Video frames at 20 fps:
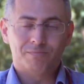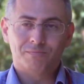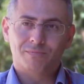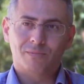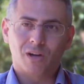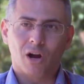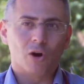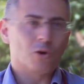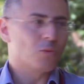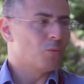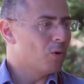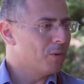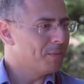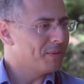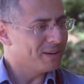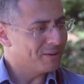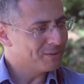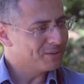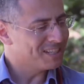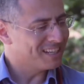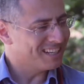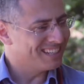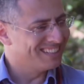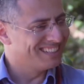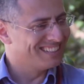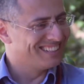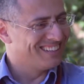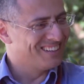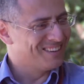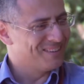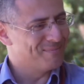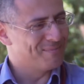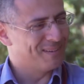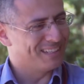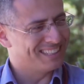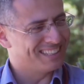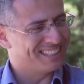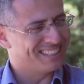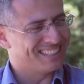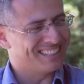heartwarming, I would say, but
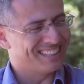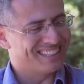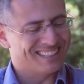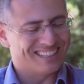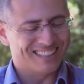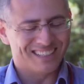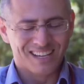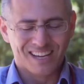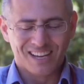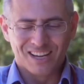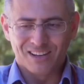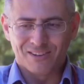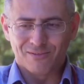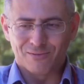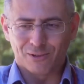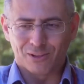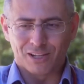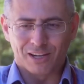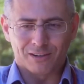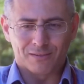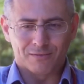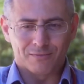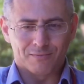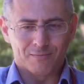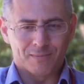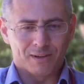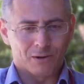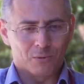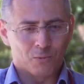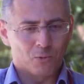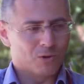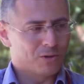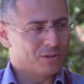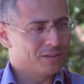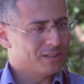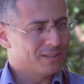for lack of a better word,